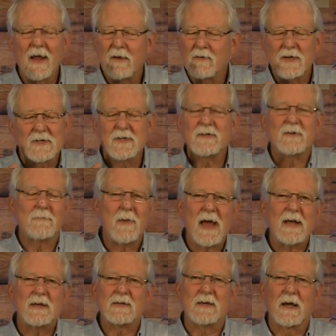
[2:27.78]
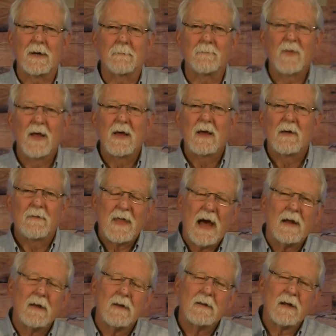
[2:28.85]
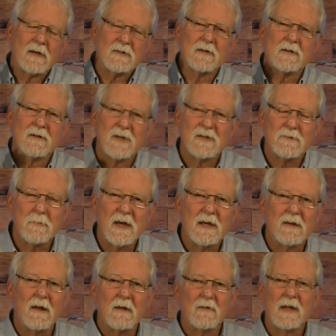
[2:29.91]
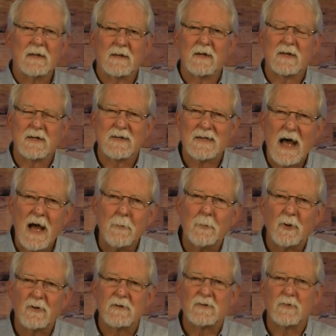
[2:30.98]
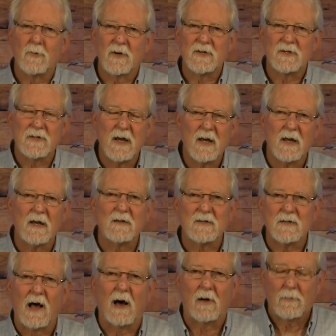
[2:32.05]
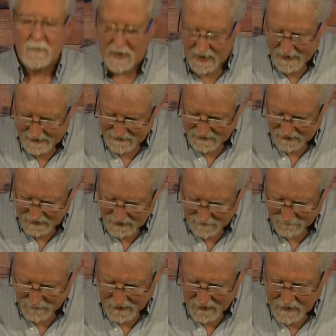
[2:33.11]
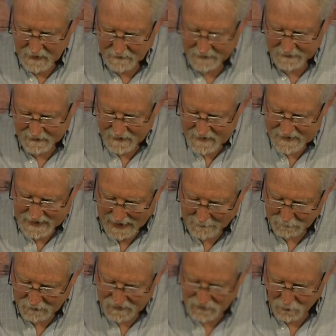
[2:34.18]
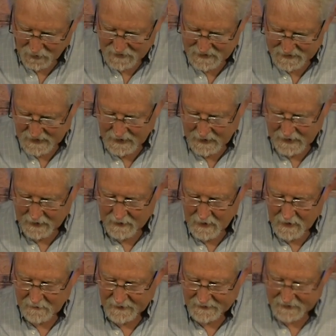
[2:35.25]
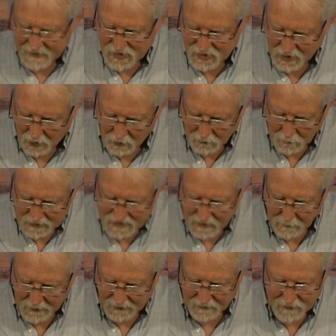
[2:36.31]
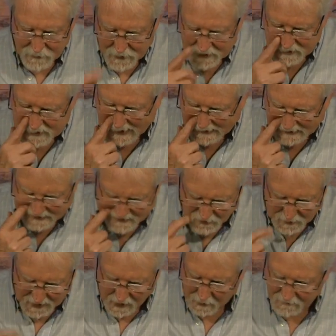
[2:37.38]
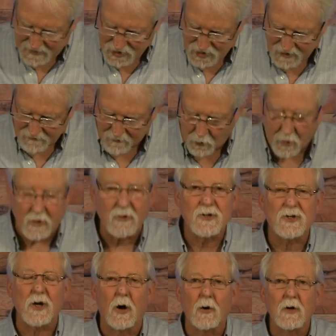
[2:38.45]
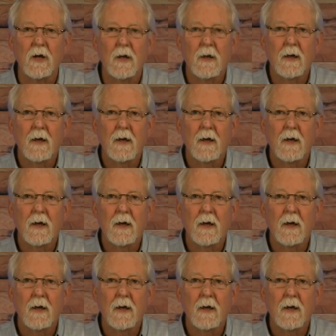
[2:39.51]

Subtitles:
this is amazing. That it doesn't just mean that the disciples were singing Psalm 18, that the disciples were singing that the stone which the builders rejected has become the chief cornerstone.